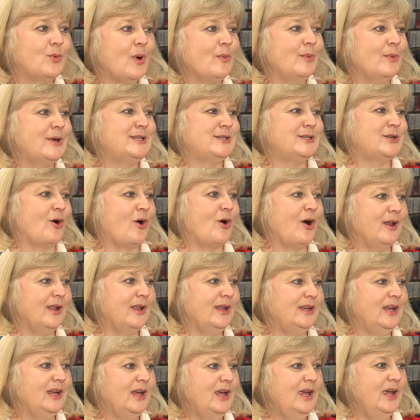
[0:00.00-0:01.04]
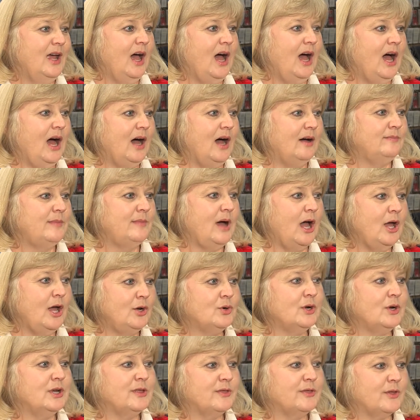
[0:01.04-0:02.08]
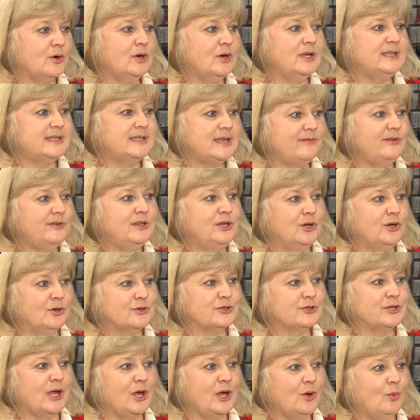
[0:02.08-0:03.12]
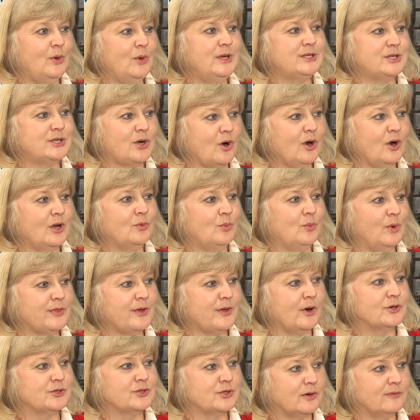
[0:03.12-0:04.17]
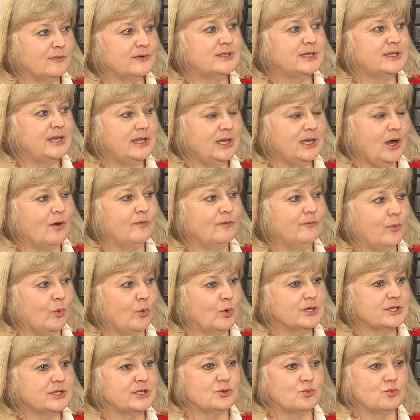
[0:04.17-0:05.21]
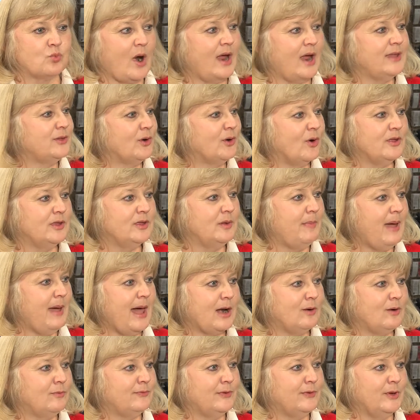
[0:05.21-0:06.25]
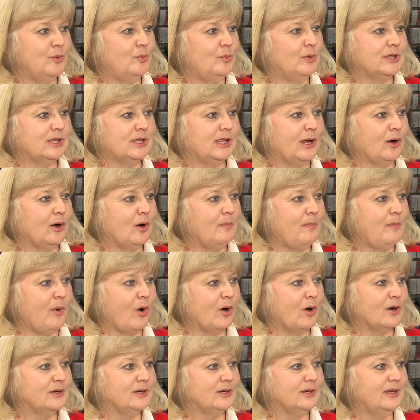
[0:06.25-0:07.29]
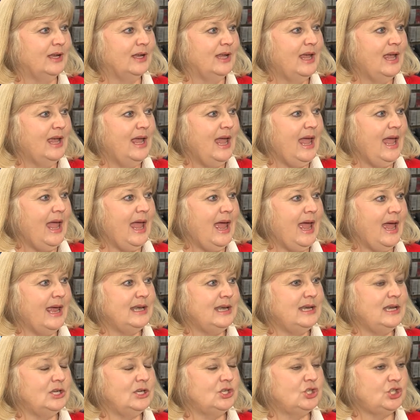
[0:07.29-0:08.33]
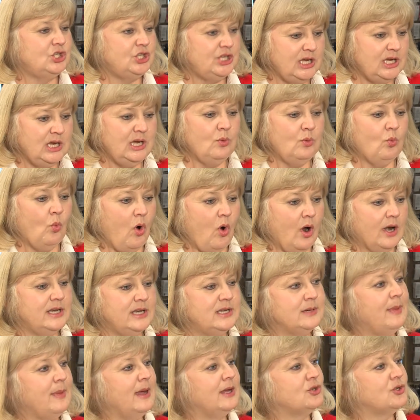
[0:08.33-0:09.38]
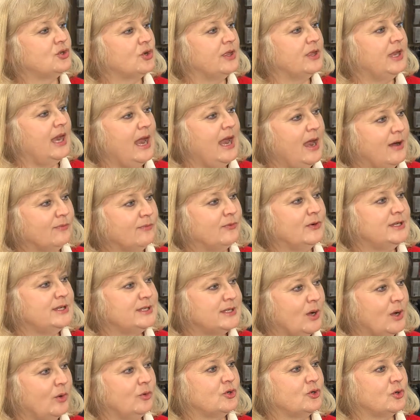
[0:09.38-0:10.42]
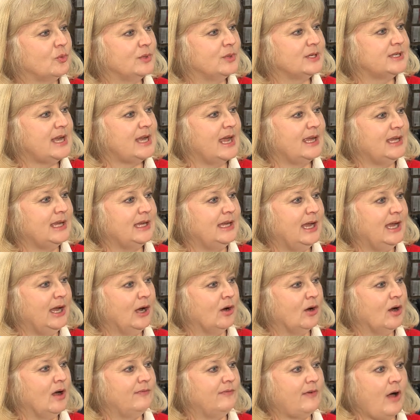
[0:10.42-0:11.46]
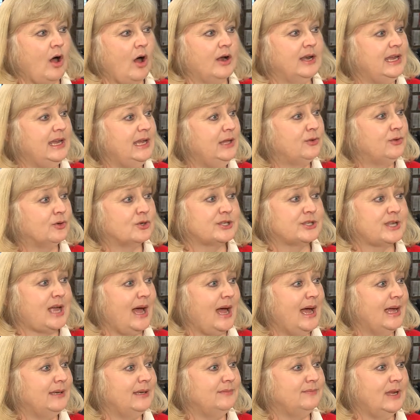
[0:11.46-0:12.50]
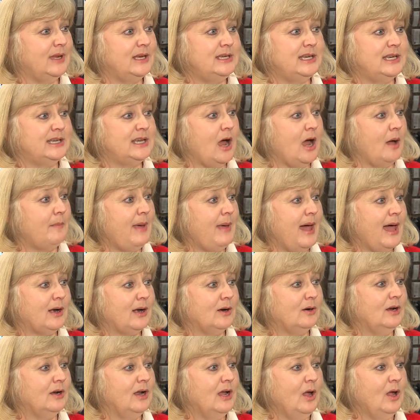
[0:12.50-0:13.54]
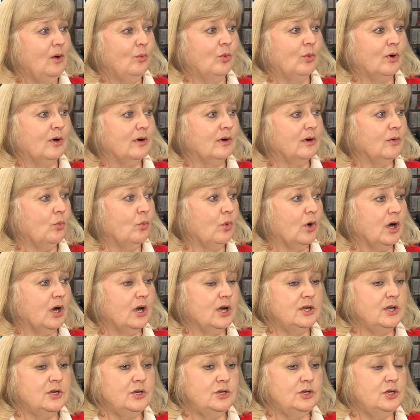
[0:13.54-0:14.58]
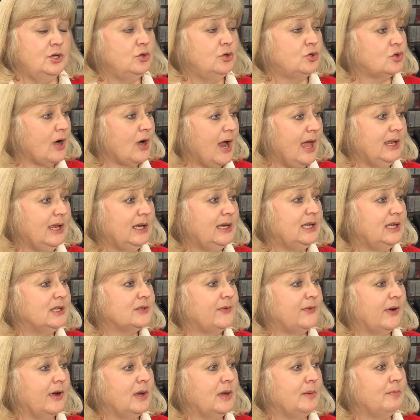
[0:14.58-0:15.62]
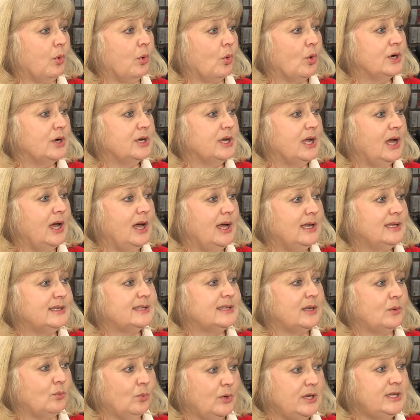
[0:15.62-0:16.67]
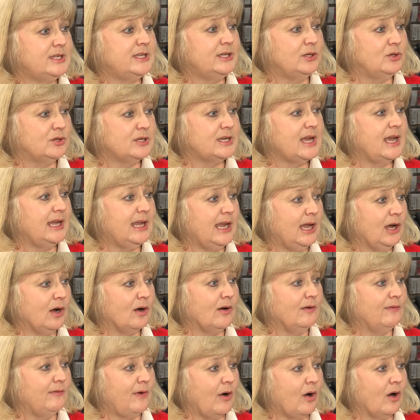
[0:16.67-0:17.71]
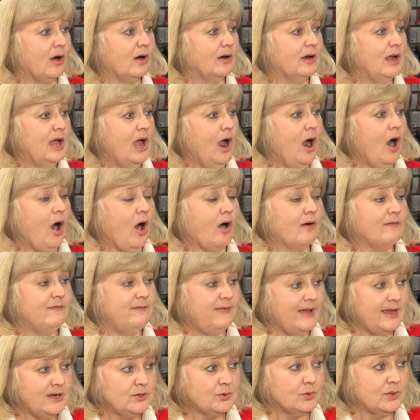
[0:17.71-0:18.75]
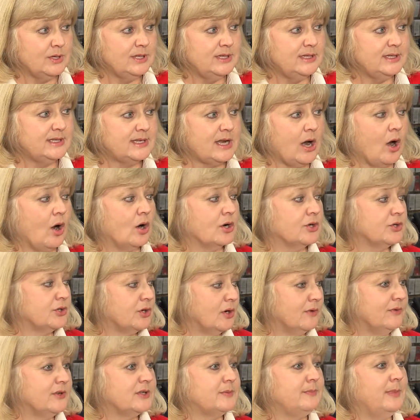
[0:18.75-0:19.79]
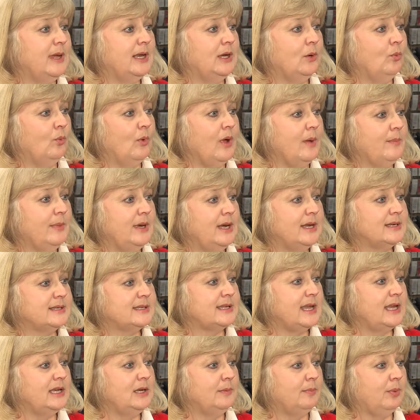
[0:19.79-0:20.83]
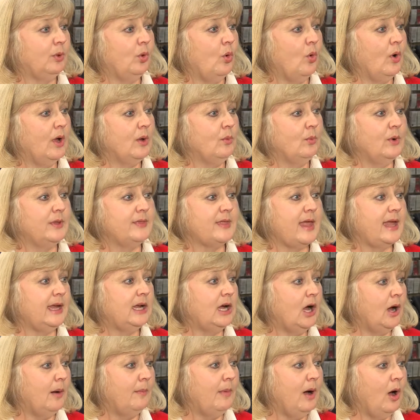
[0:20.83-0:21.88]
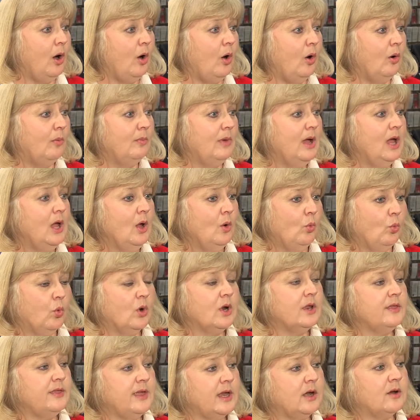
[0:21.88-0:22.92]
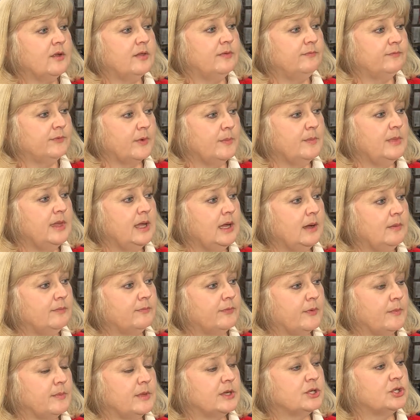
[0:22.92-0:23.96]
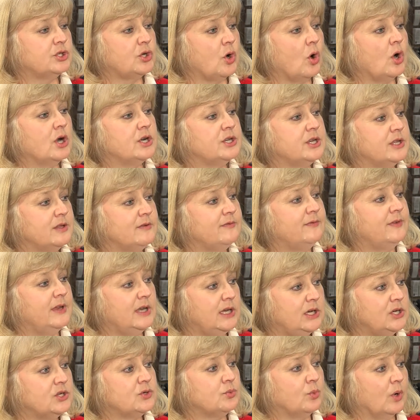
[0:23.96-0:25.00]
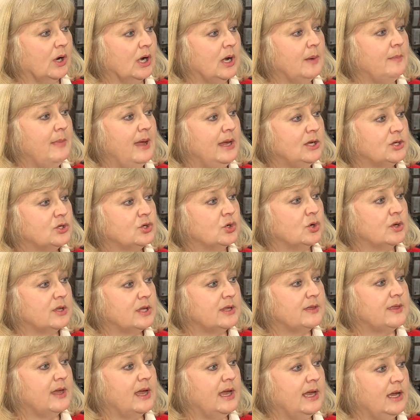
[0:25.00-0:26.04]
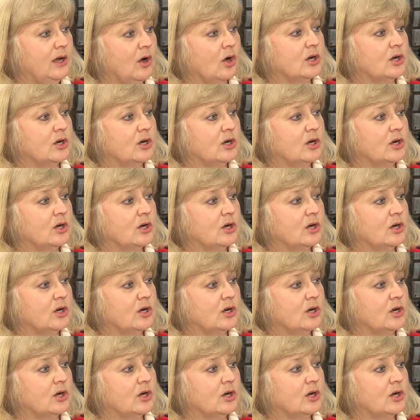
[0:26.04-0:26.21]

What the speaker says: where we started. 137 years ago, we started with our service to the armed forces right there on the battlefield with Clara Barton. And she wanted to make sure that every soldier was taken care of on either side. It did not matter. Where neutrality is very important to us, and we still take care of our veterans, our servicemen and women as they deploy, when they come home. We're there from them from the start to the finish. We're going to make sure that they